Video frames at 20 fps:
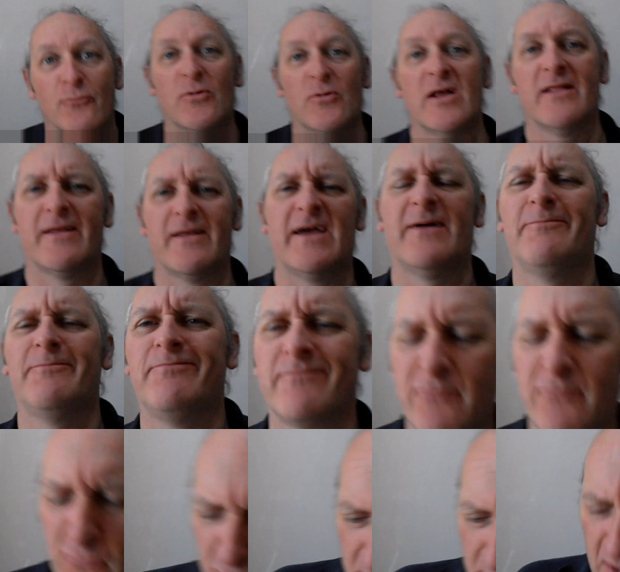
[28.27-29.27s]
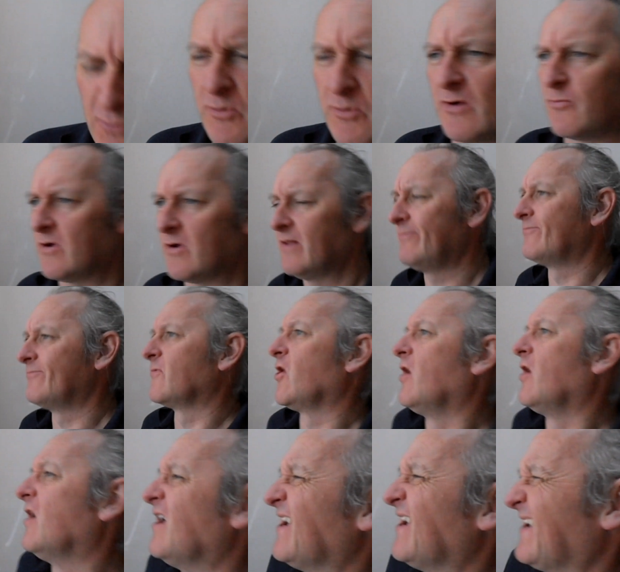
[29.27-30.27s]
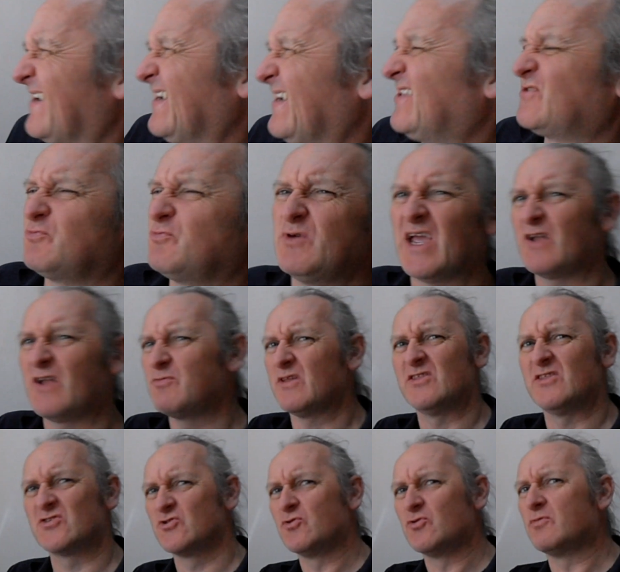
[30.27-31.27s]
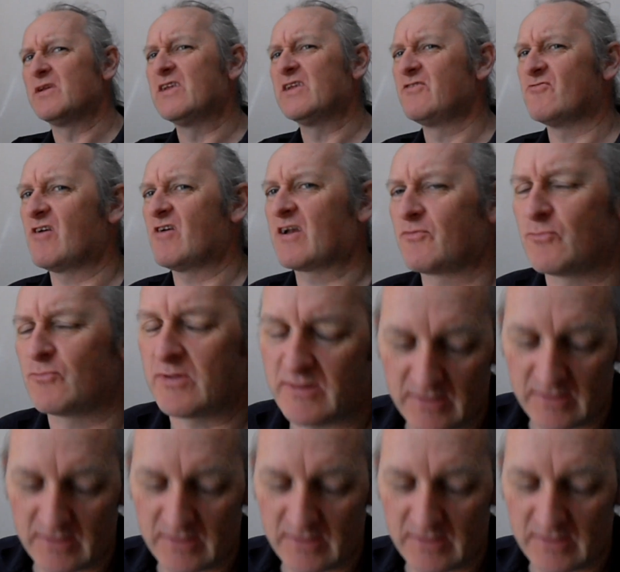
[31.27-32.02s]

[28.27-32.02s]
Well, that went well. It's weird when there's nobody interacting with